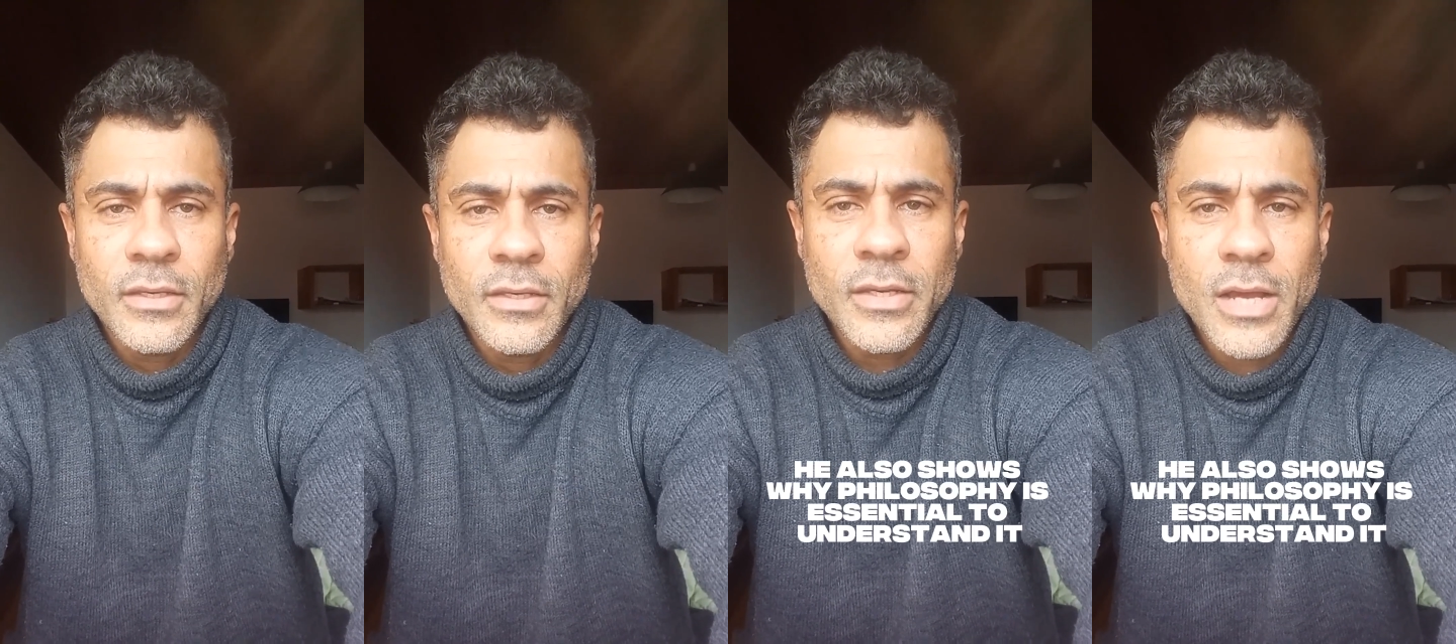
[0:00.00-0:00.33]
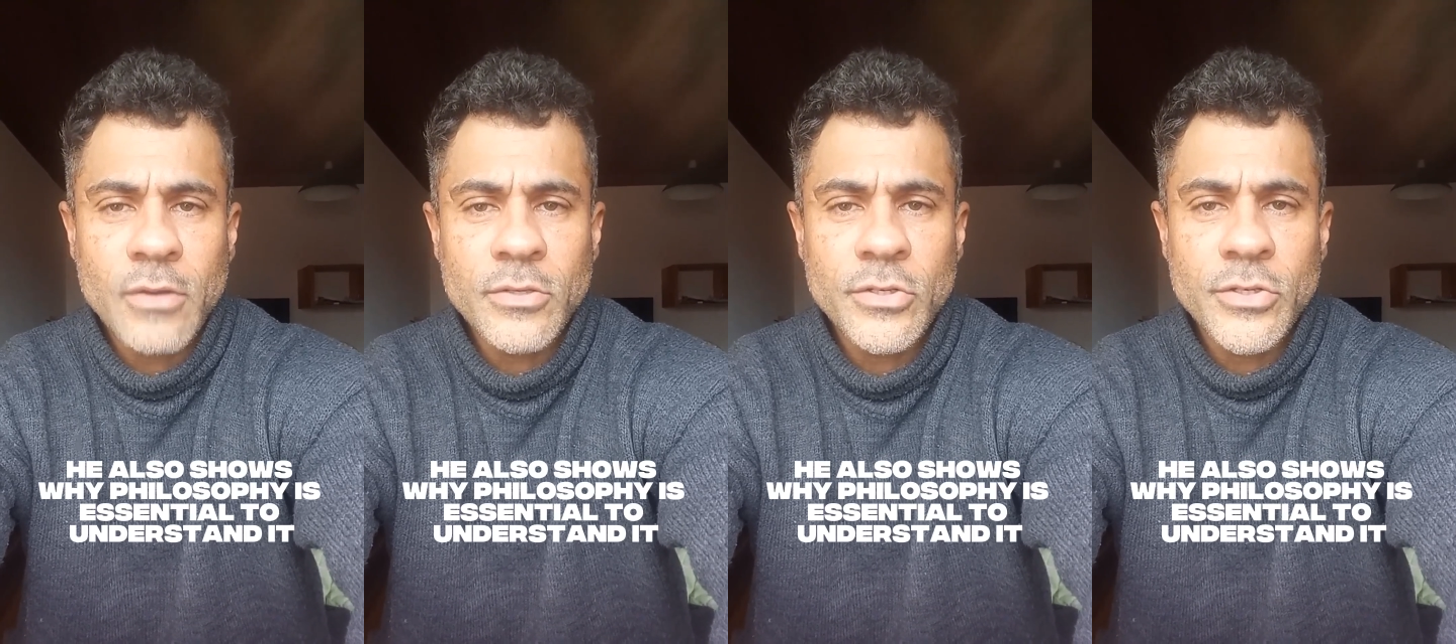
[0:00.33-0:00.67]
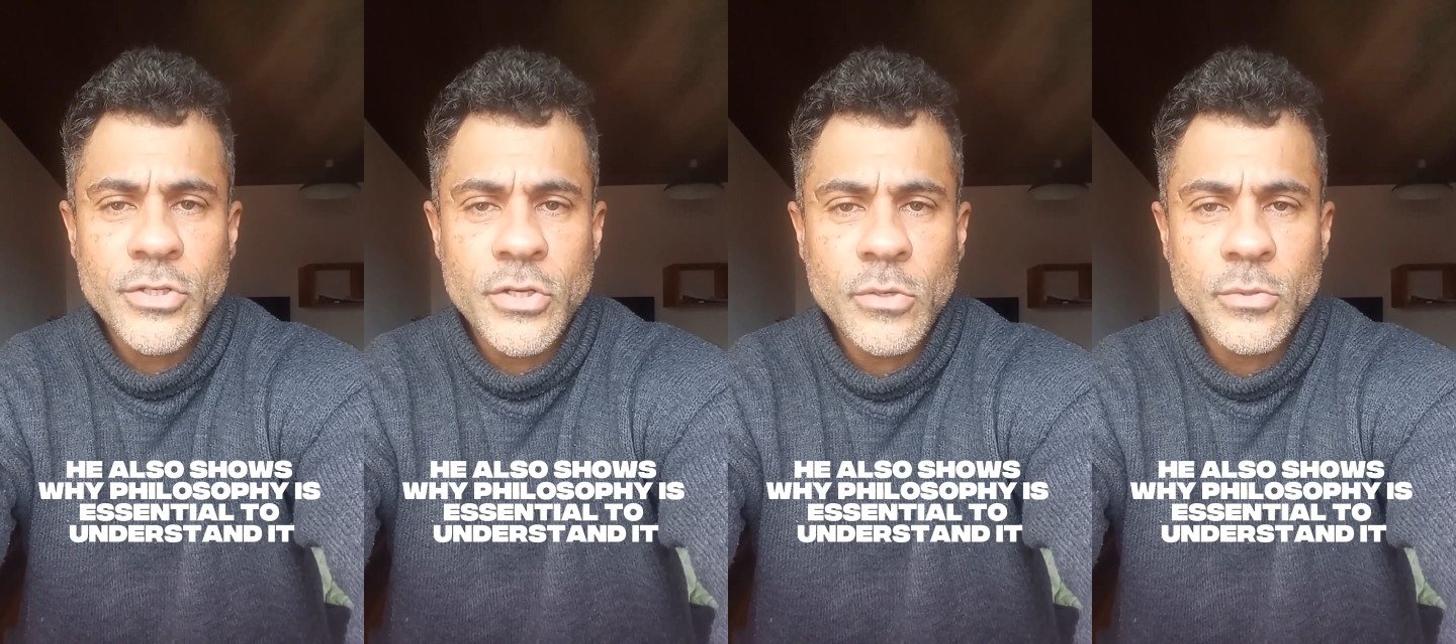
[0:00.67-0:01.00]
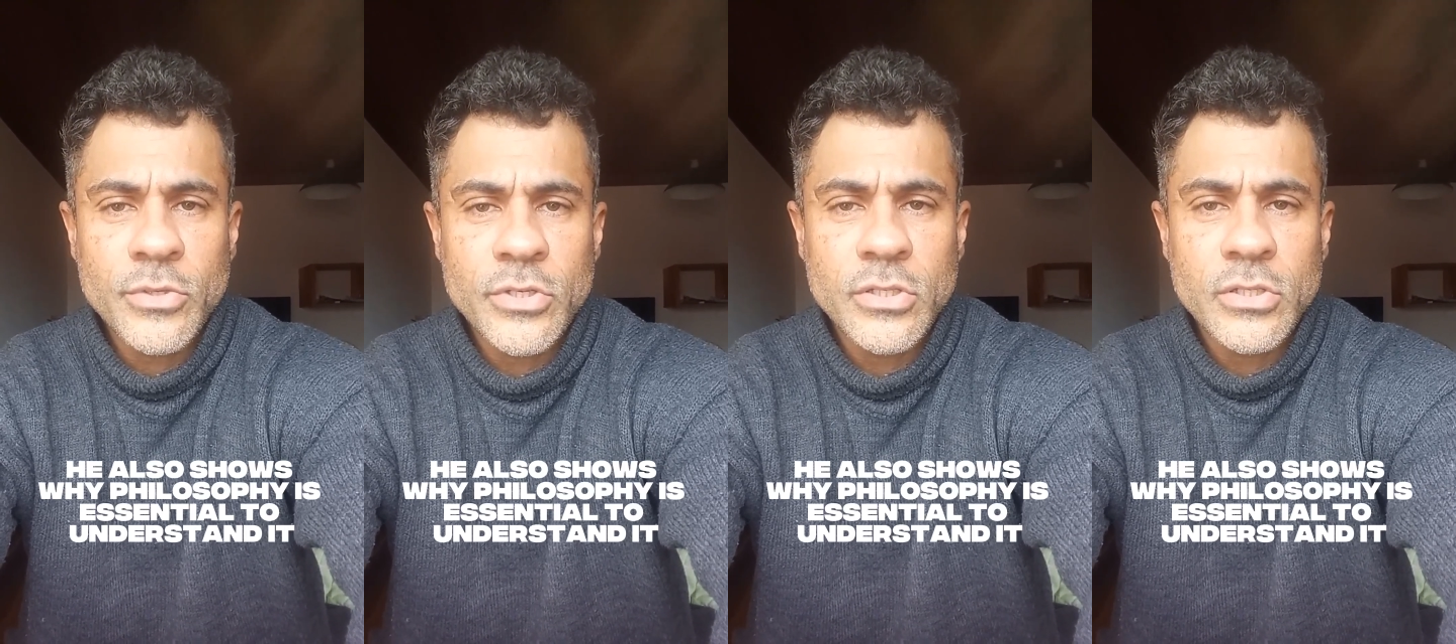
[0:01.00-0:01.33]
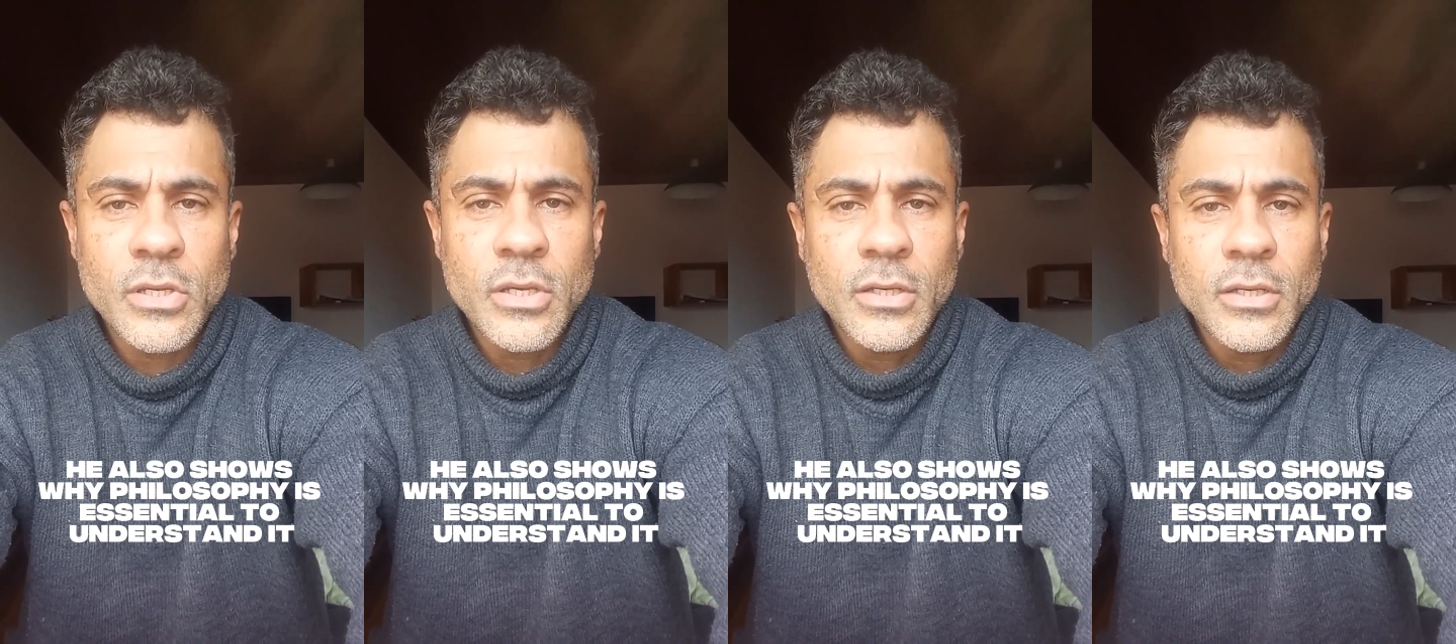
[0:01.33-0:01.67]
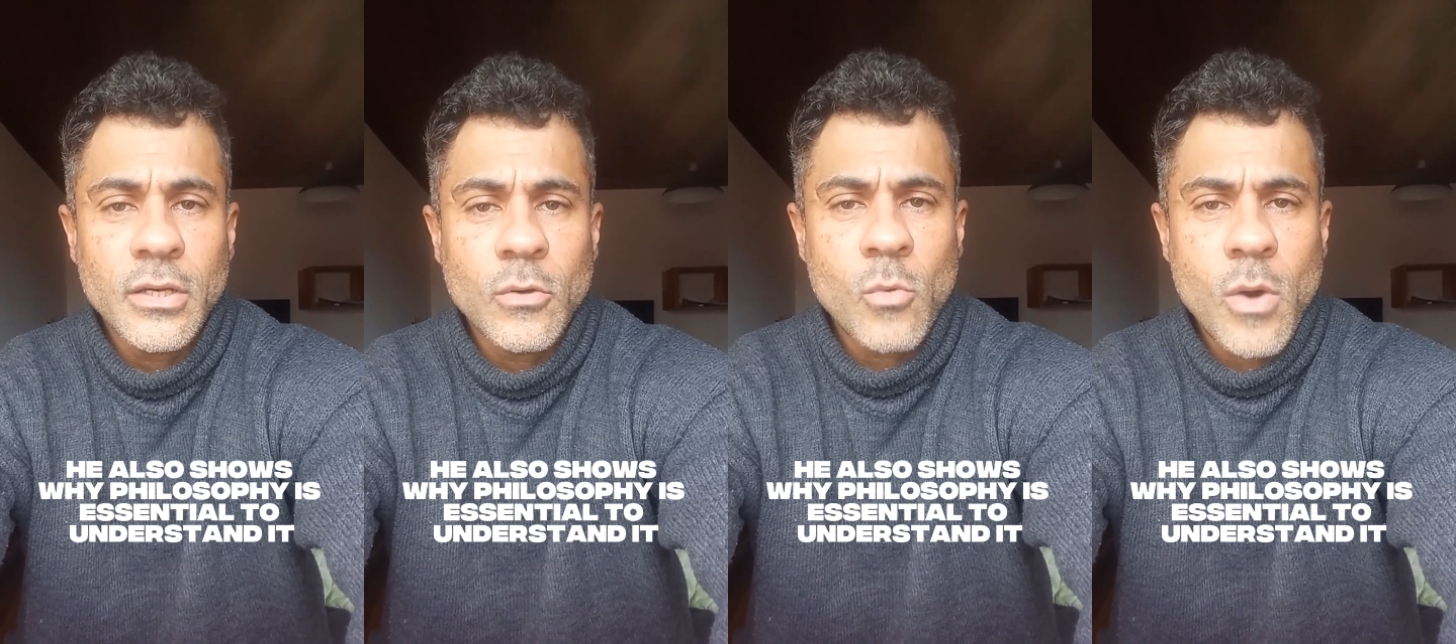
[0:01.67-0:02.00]
he also shows
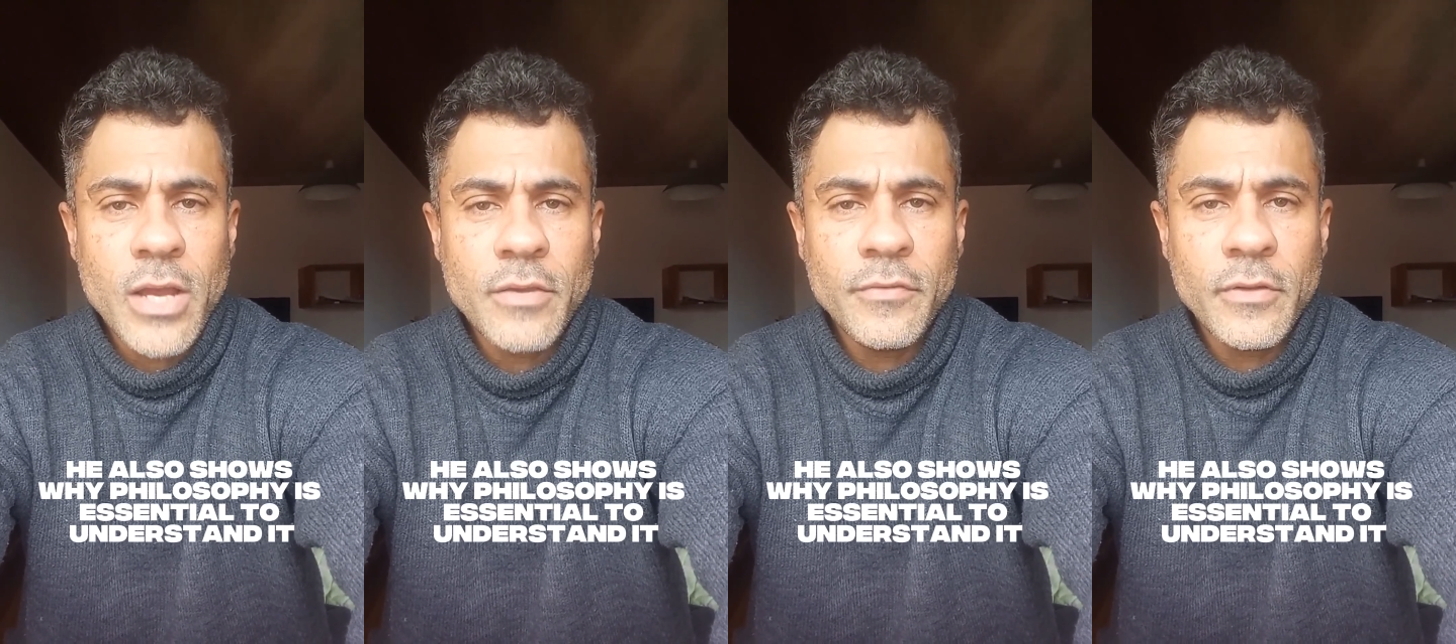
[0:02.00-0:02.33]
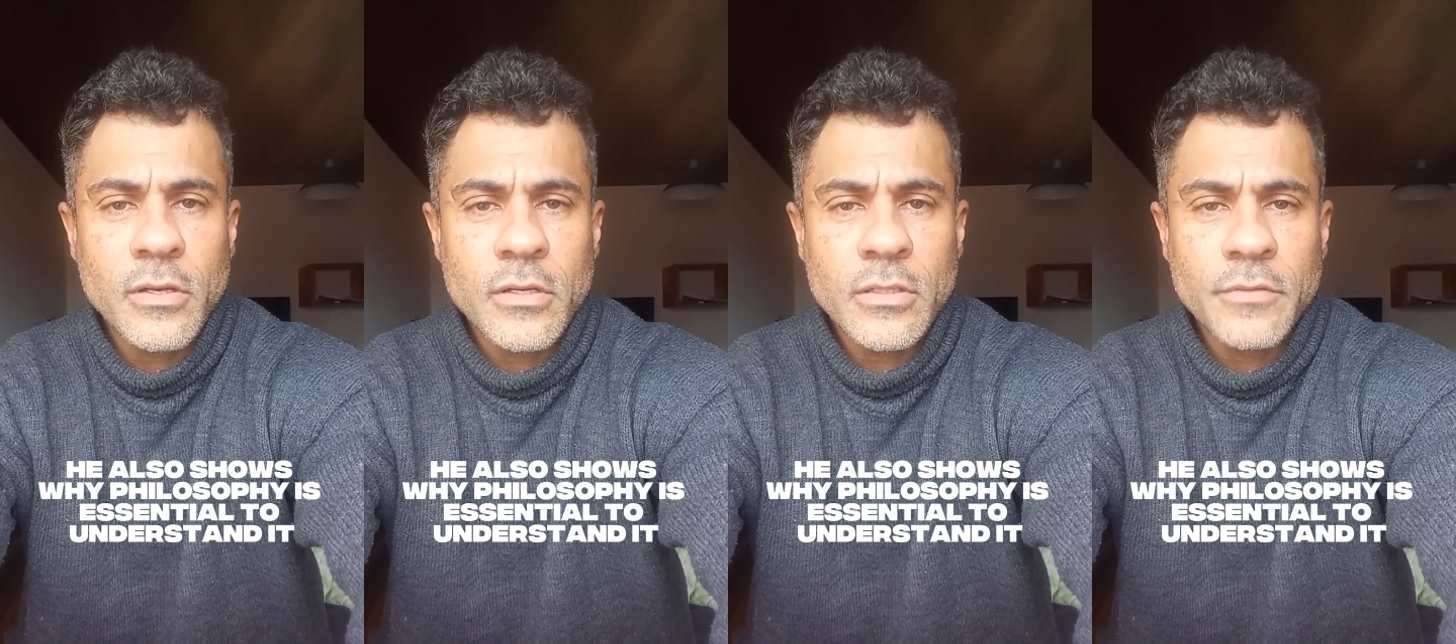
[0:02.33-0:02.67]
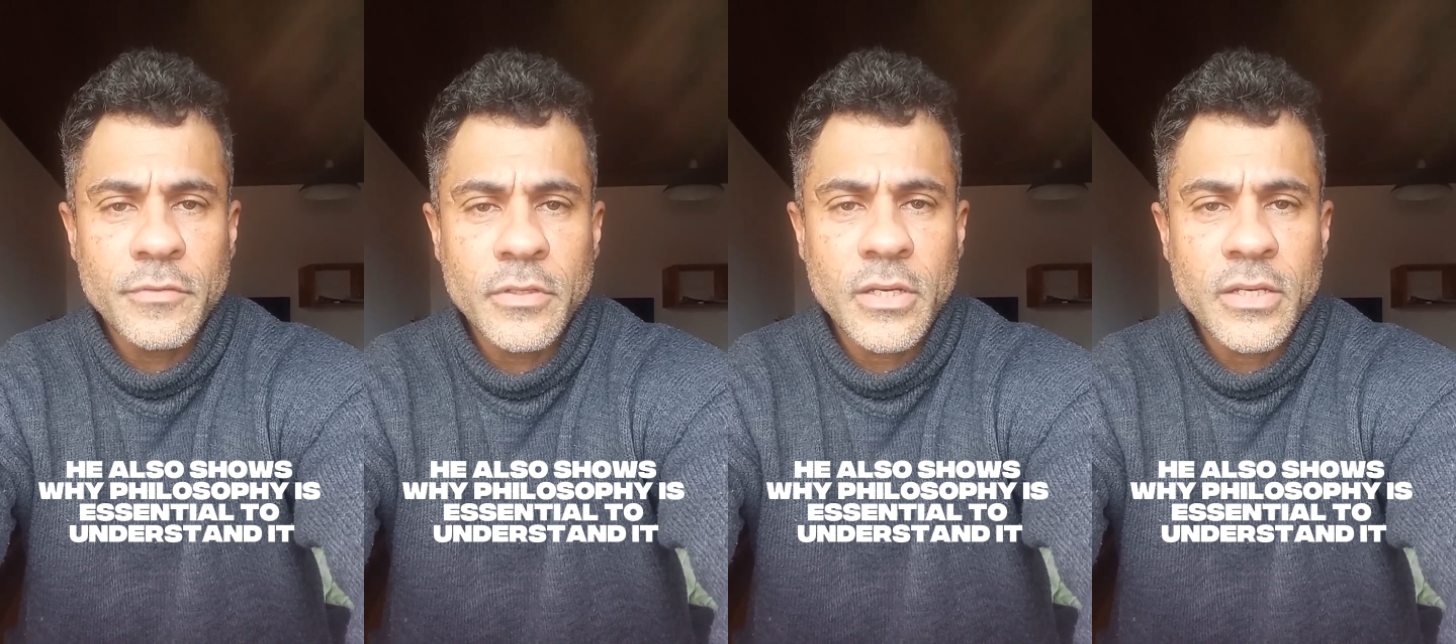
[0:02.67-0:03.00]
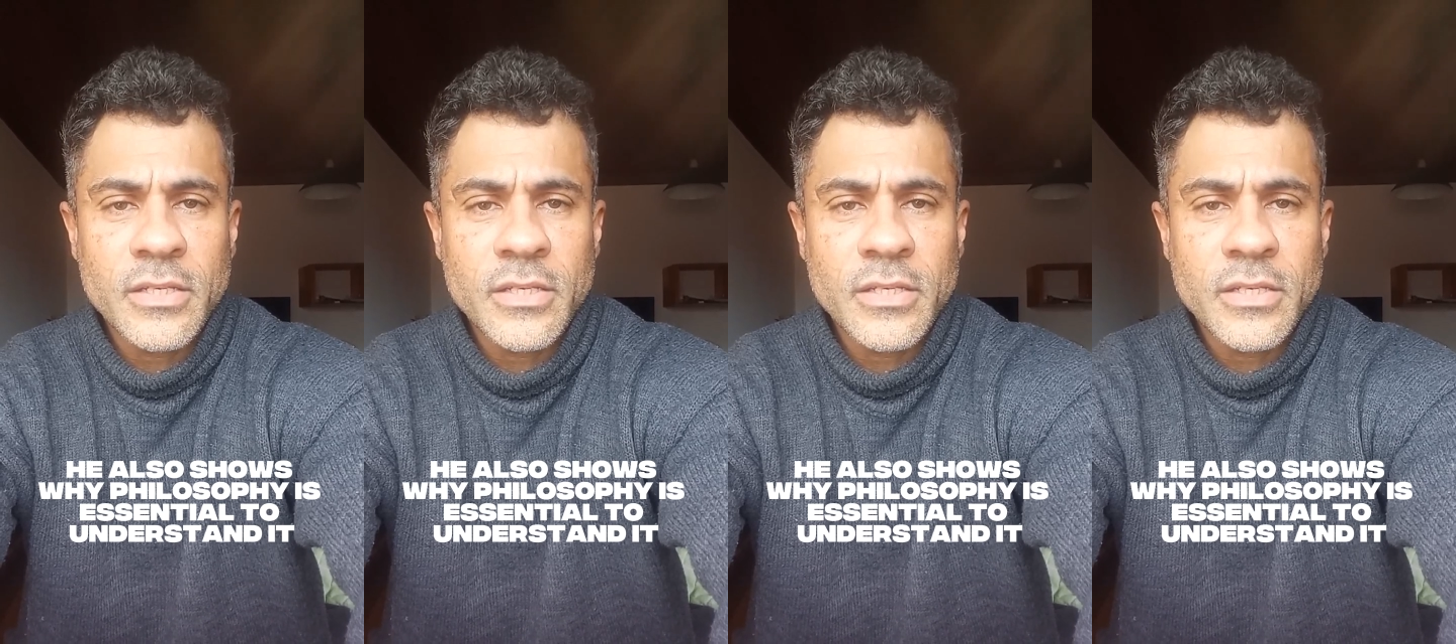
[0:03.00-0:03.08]
why philosophy